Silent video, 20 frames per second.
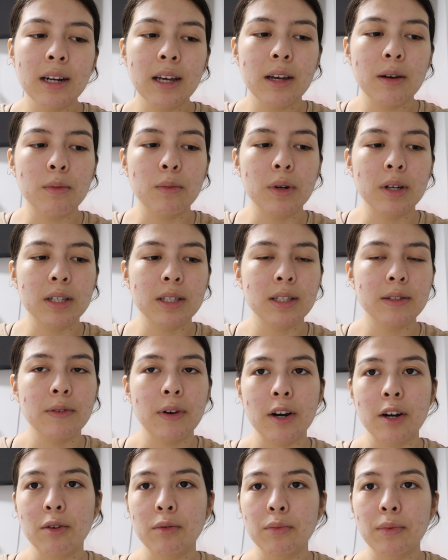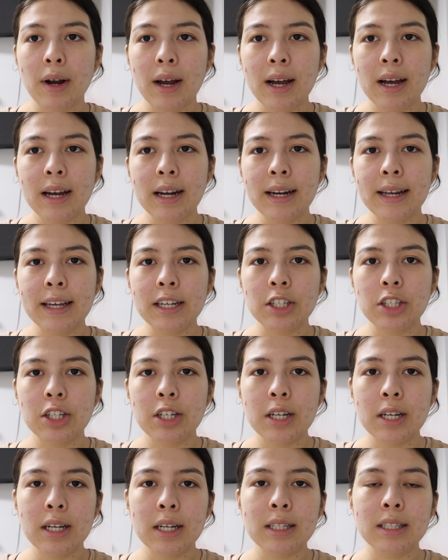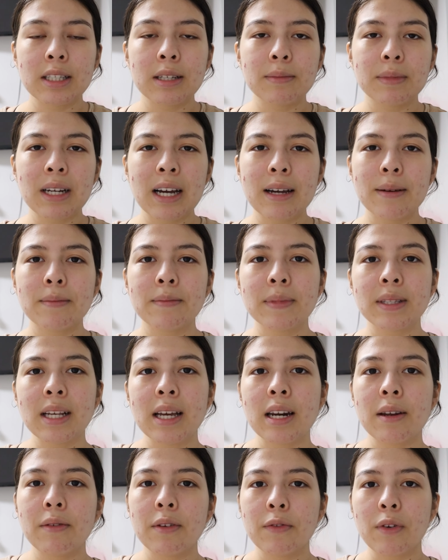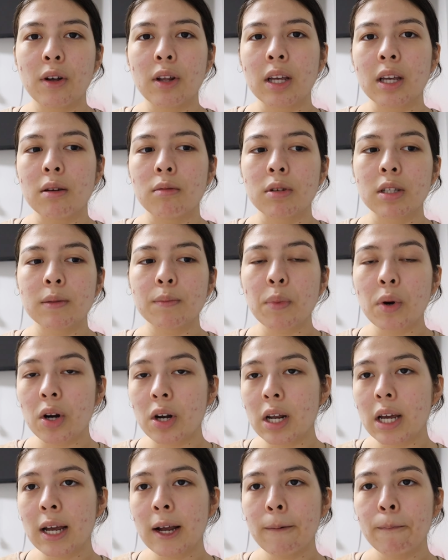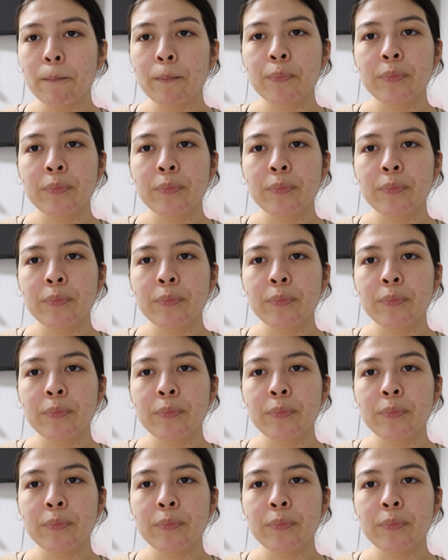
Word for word: It was very red, itchy, and sometimes it even felt like it was burning.